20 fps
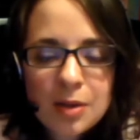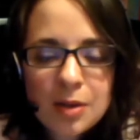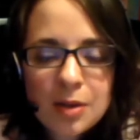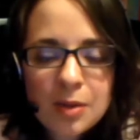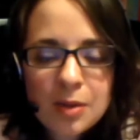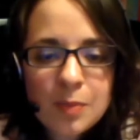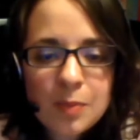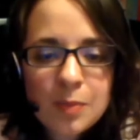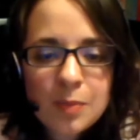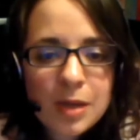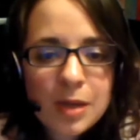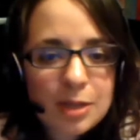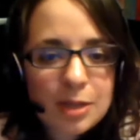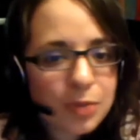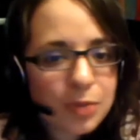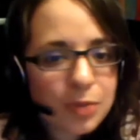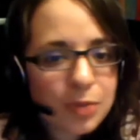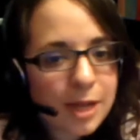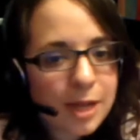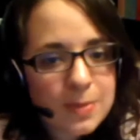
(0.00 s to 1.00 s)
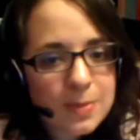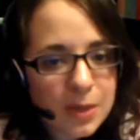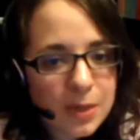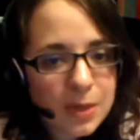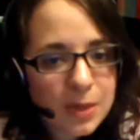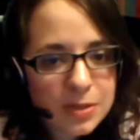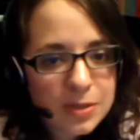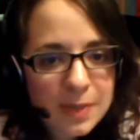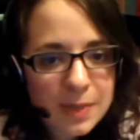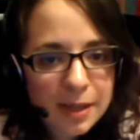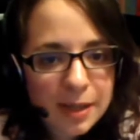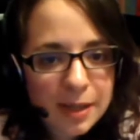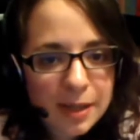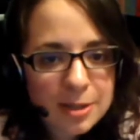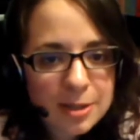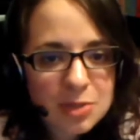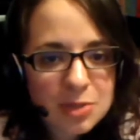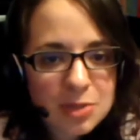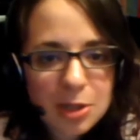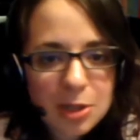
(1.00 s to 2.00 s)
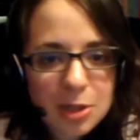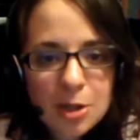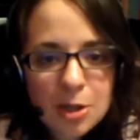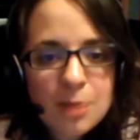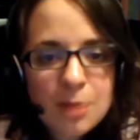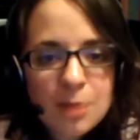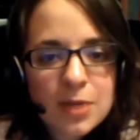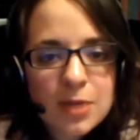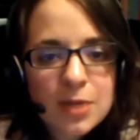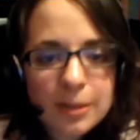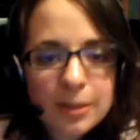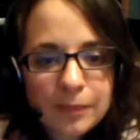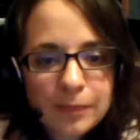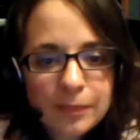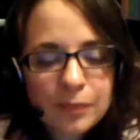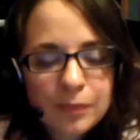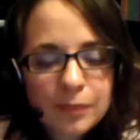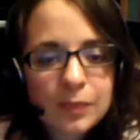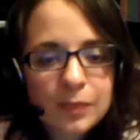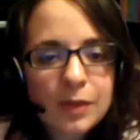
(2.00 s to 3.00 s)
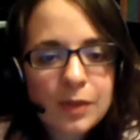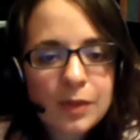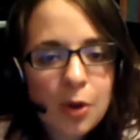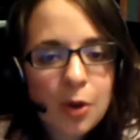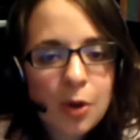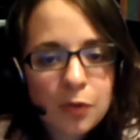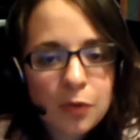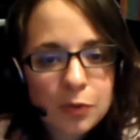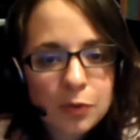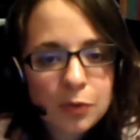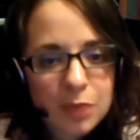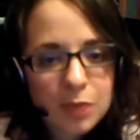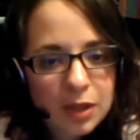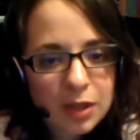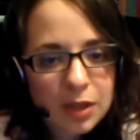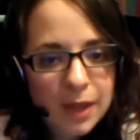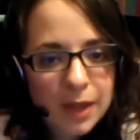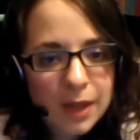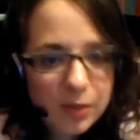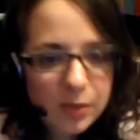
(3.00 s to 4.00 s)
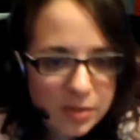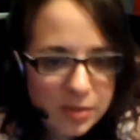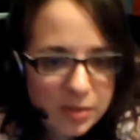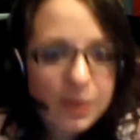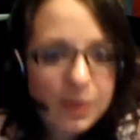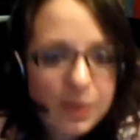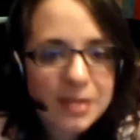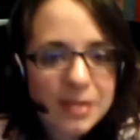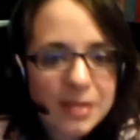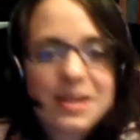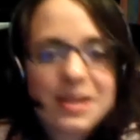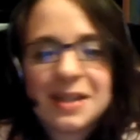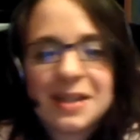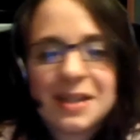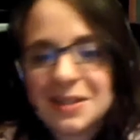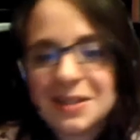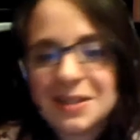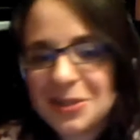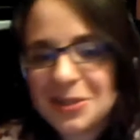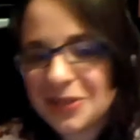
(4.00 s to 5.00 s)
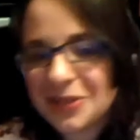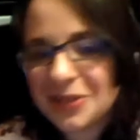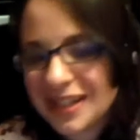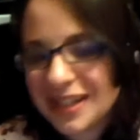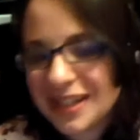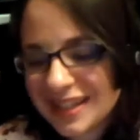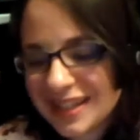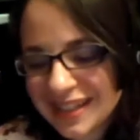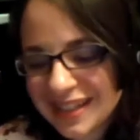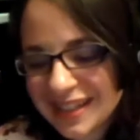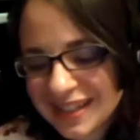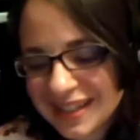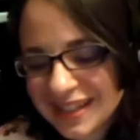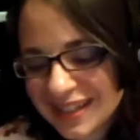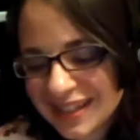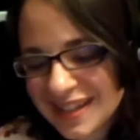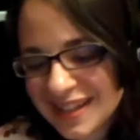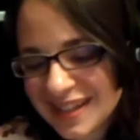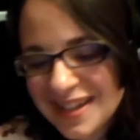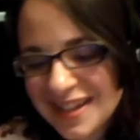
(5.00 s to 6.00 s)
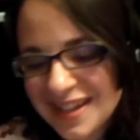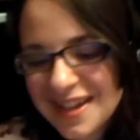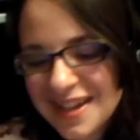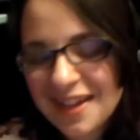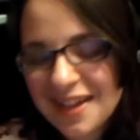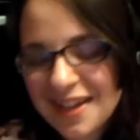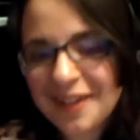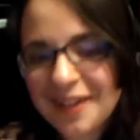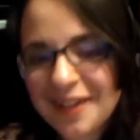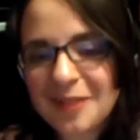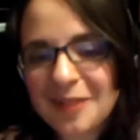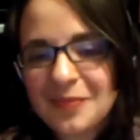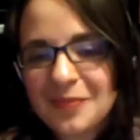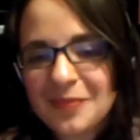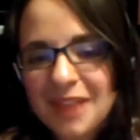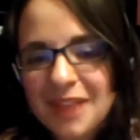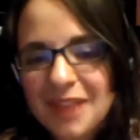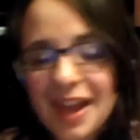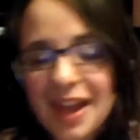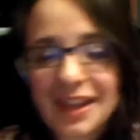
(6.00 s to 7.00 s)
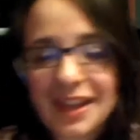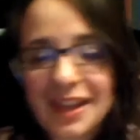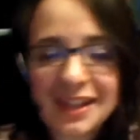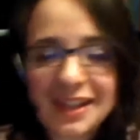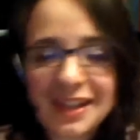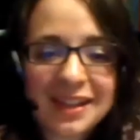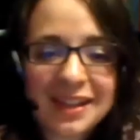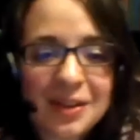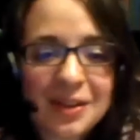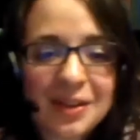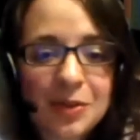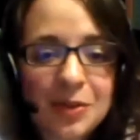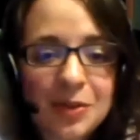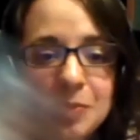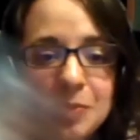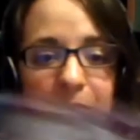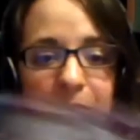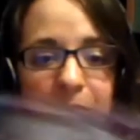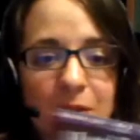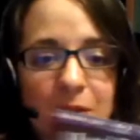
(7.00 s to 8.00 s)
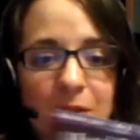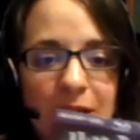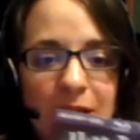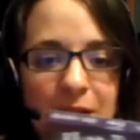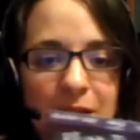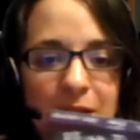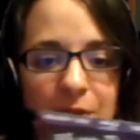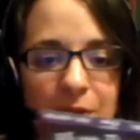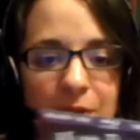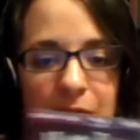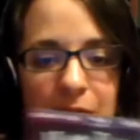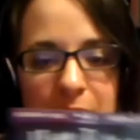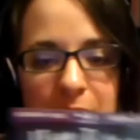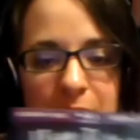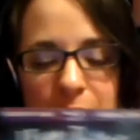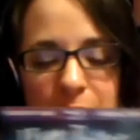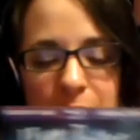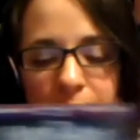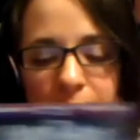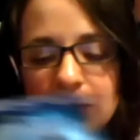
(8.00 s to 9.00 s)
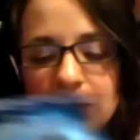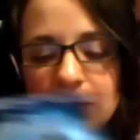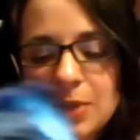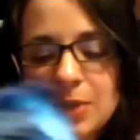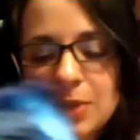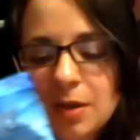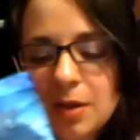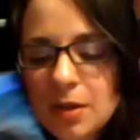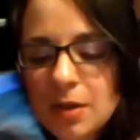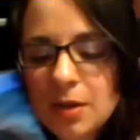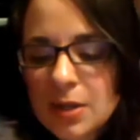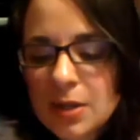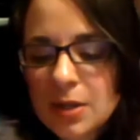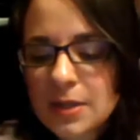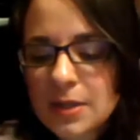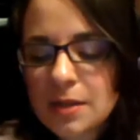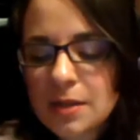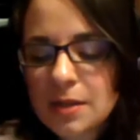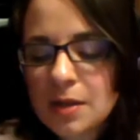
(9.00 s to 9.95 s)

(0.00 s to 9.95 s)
Money perhaps better spent elsewhere, but no, for me, that was the best thing to do, I think. I really love this movie because